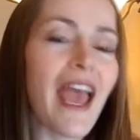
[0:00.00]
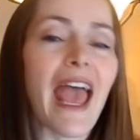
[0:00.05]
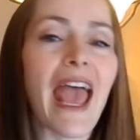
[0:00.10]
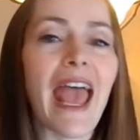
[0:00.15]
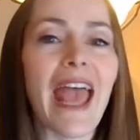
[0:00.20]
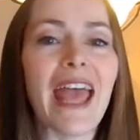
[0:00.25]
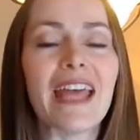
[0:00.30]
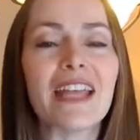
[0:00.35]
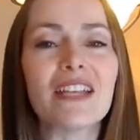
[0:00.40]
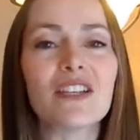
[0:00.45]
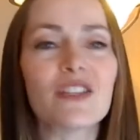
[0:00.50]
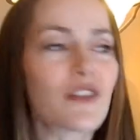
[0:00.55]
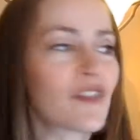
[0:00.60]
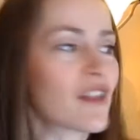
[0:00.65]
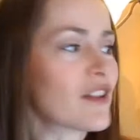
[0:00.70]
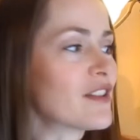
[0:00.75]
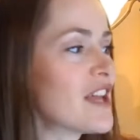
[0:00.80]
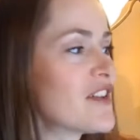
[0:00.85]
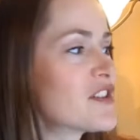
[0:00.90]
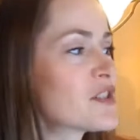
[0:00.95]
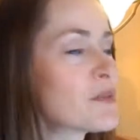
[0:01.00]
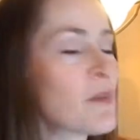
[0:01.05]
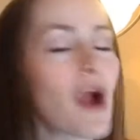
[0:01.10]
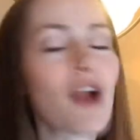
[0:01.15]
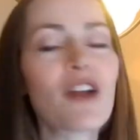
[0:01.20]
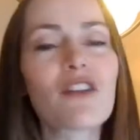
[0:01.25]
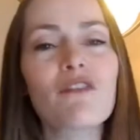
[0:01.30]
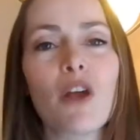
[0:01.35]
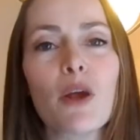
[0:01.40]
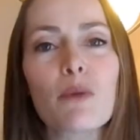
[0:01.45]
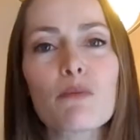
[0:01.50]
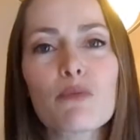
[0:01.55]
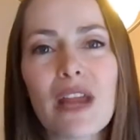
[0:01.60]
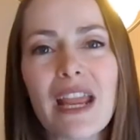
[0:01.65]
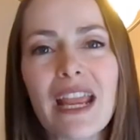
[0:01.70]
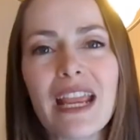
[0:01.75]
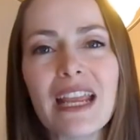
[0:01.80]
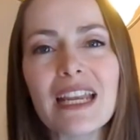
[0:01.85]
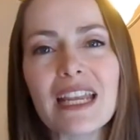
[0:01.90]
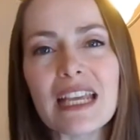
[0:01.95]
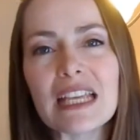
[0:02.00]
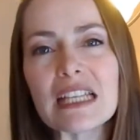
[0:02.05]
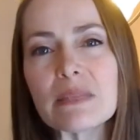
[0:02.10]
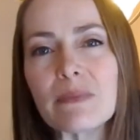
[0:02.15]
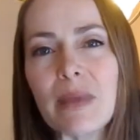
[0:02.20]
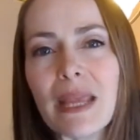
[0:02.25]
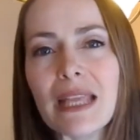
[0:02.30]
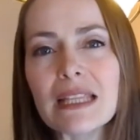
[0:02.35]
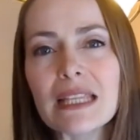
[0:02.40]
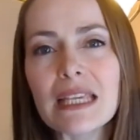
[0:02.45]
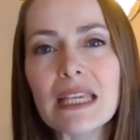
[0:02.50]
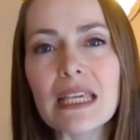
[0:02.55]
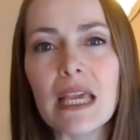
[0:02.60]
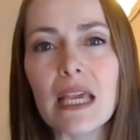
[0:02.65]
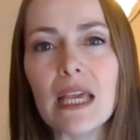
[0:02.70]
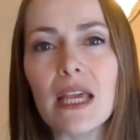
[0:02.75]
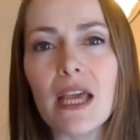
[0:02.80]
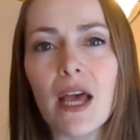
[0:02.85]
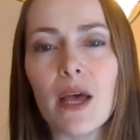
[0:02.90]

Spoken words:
And the left part of our brain is mainly,